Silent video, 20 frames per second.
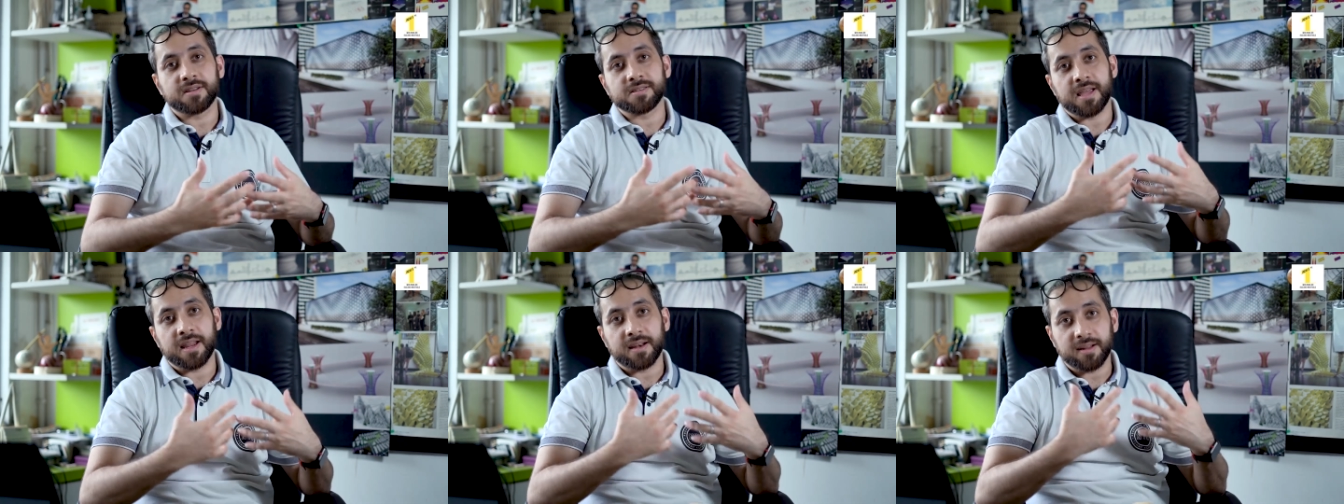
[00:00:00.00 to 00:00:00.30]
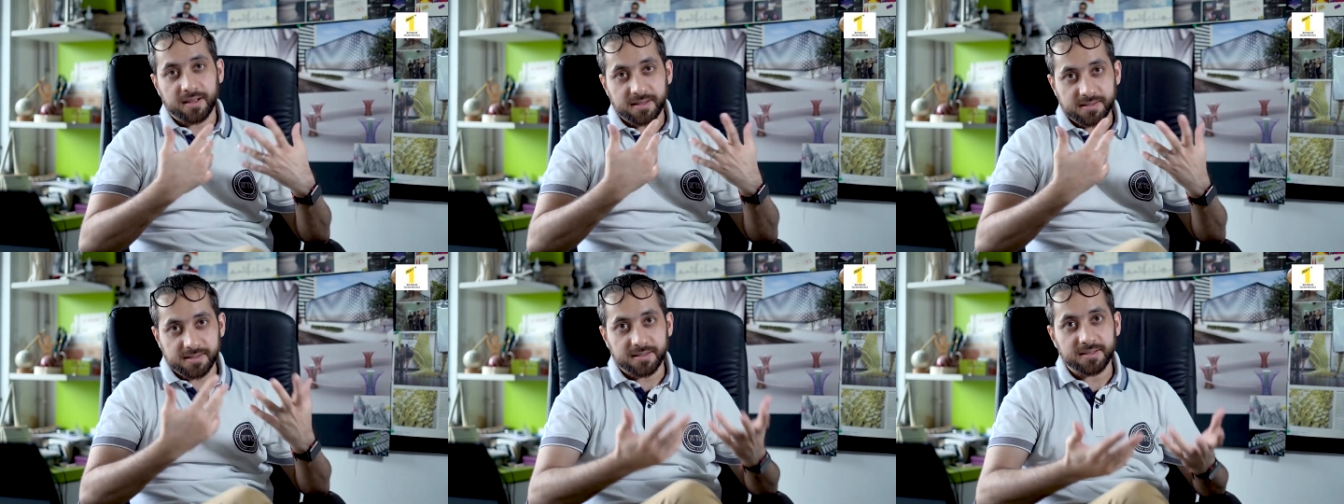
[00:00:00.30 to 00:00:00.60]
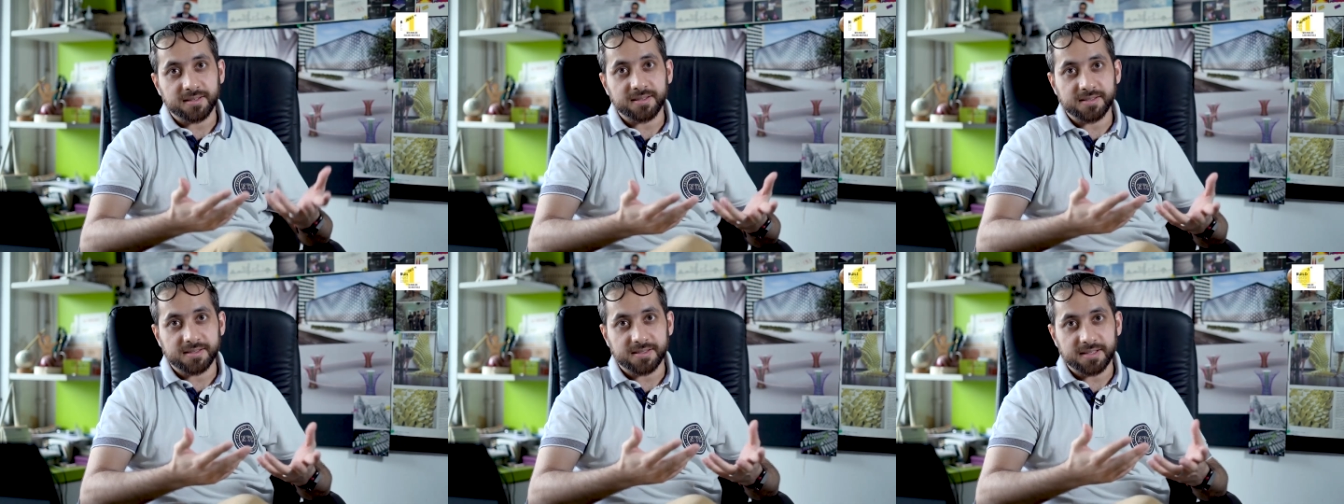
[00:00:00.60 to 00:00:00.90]
design
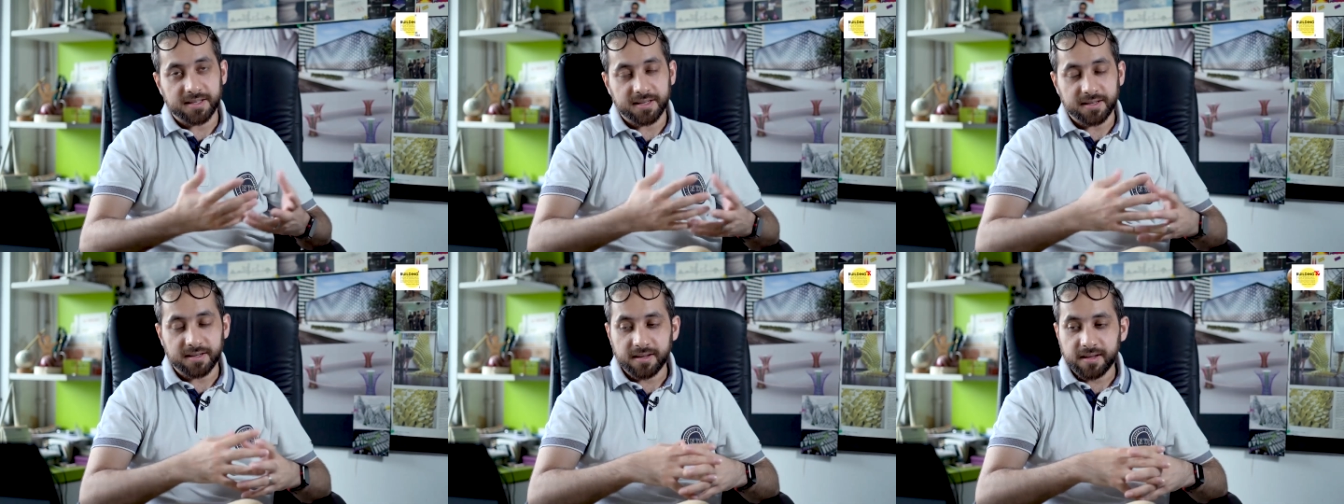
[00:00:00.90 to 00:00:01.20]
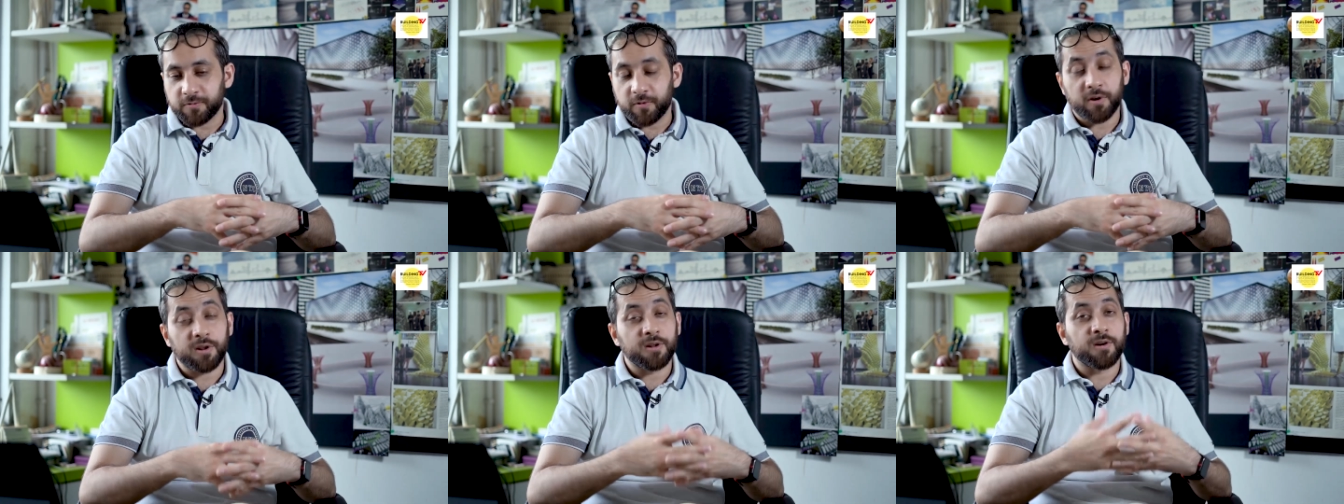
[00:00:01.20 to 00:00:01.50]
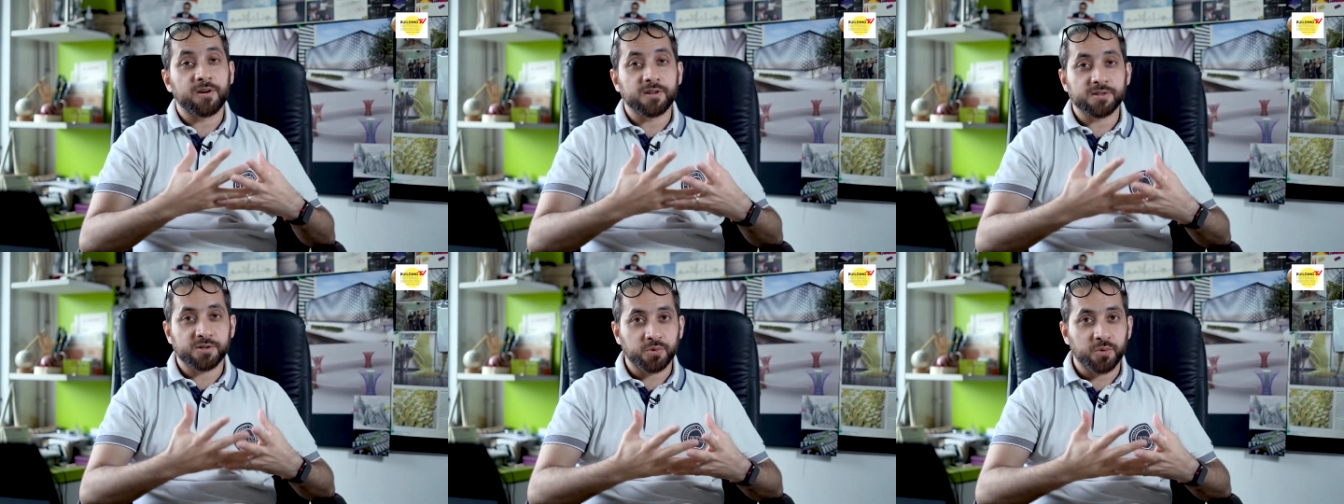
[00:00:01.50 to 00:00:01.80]
consultancy for a
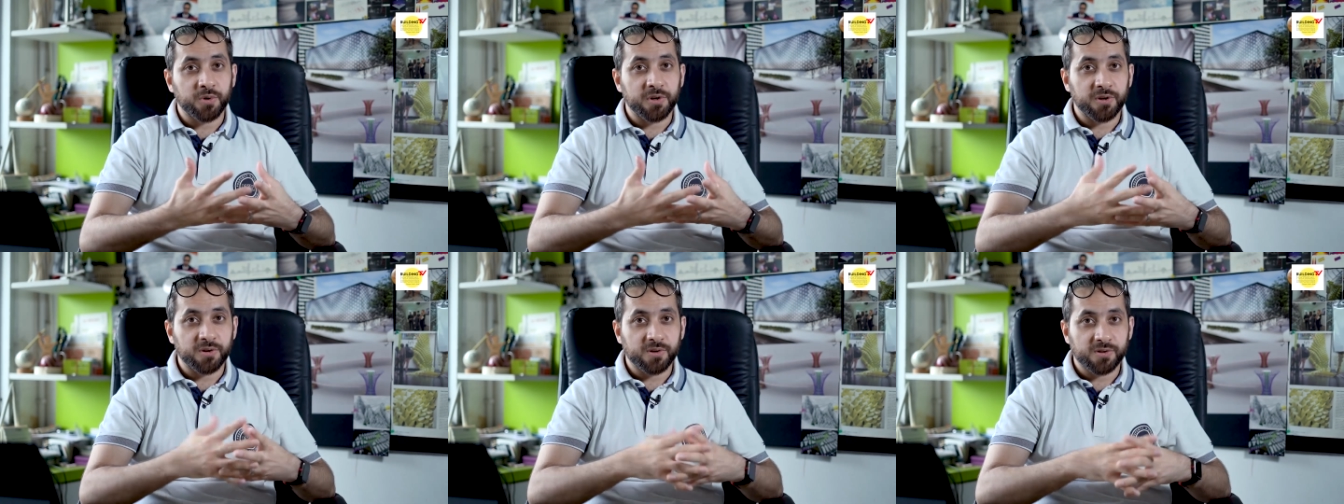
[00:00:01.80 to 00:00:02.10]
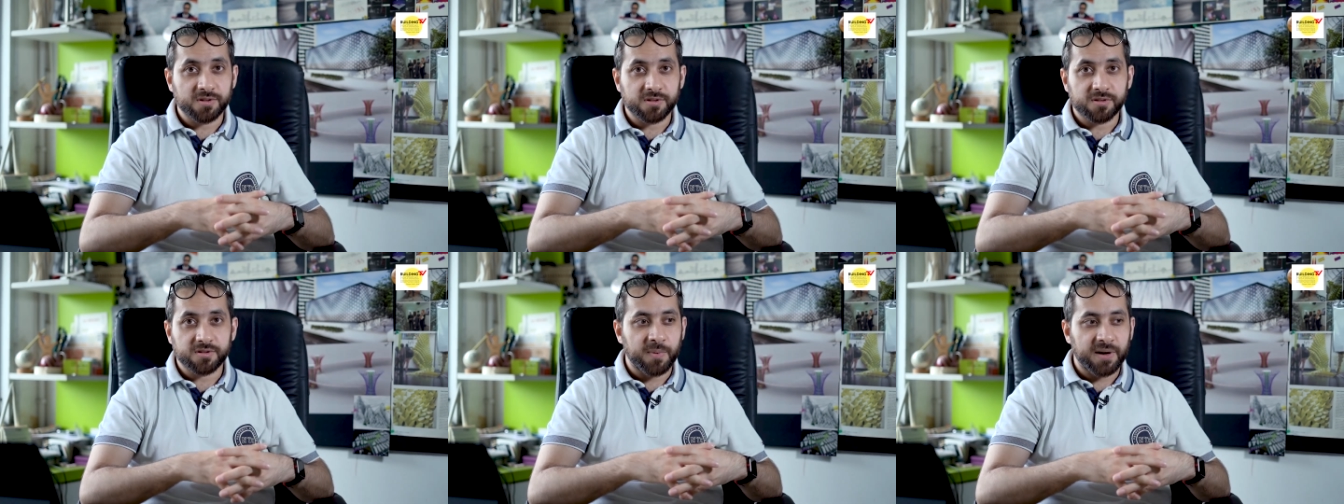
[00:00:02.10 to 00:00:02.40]
lot of studios.